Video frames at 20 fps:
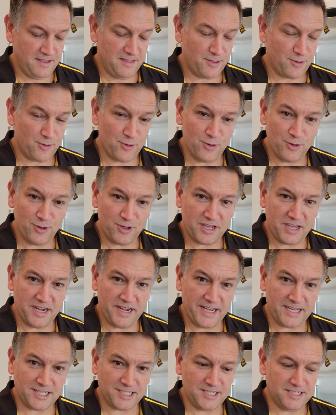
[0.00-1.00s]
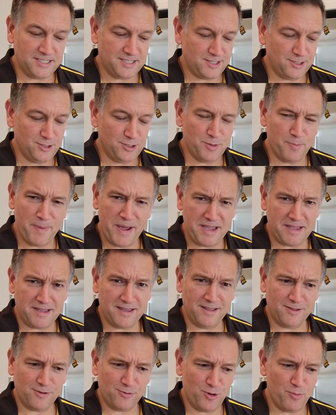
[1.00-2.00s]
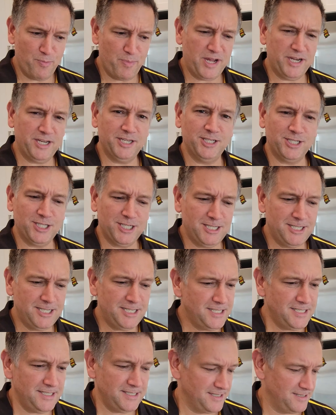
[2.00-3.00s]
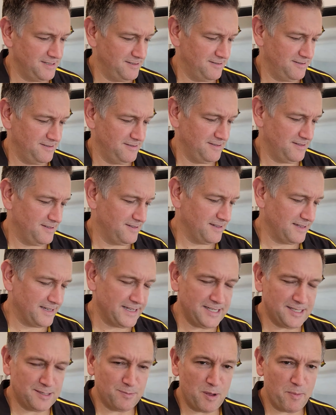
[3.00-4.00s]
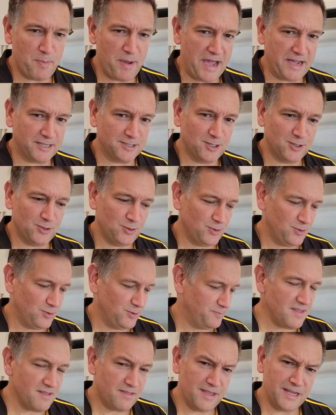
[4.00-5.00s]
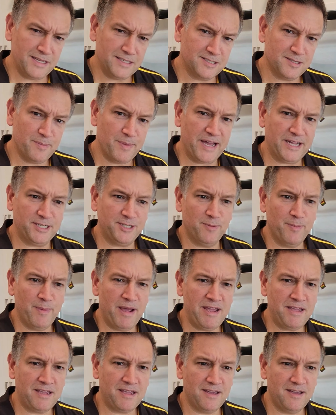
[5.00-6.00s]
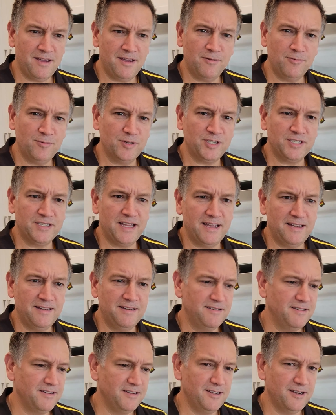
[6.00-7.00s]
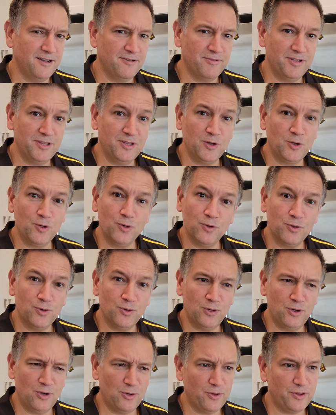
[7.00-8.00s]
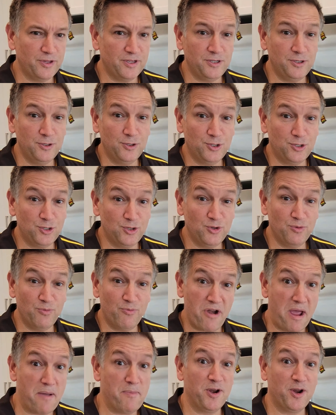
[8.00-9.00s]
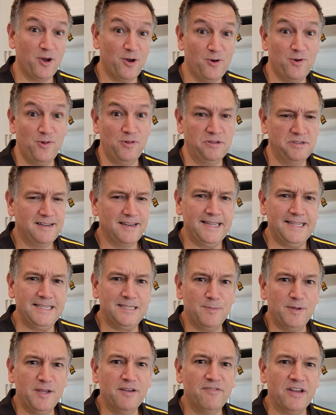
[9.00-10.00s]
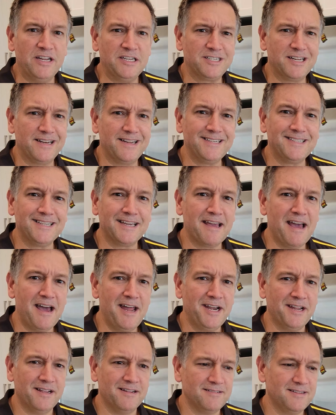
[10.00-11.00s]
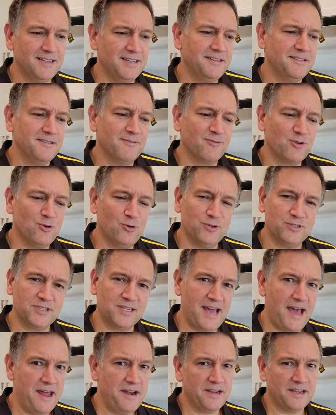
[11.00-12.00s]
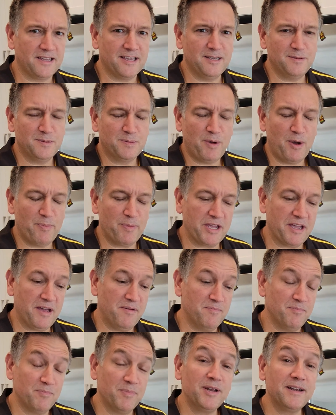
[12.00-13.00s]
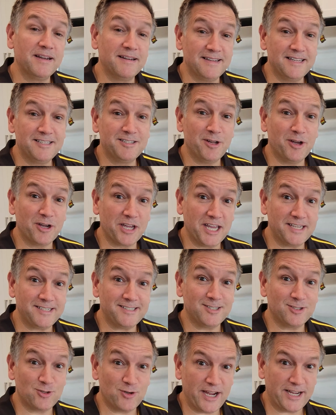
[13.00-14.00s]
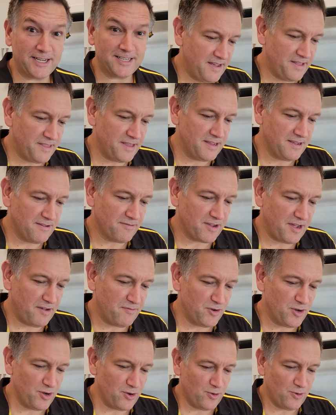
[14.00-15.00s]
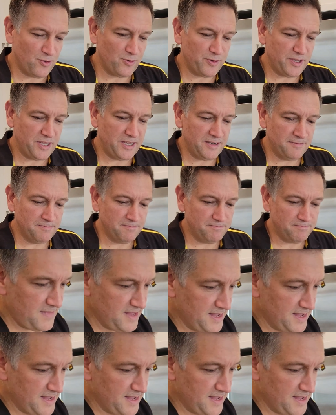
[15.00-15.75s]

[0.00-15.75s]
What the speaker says: through connections to Jamaica, through Bun and Cheese, leads me back to things about Jamaica, which then, you know, in the Google or the YouTube rabbit hole leads me eventually to Ghana. And of course, Ghana keeps popping up, but let's not get distracted. I think I've covered it all here.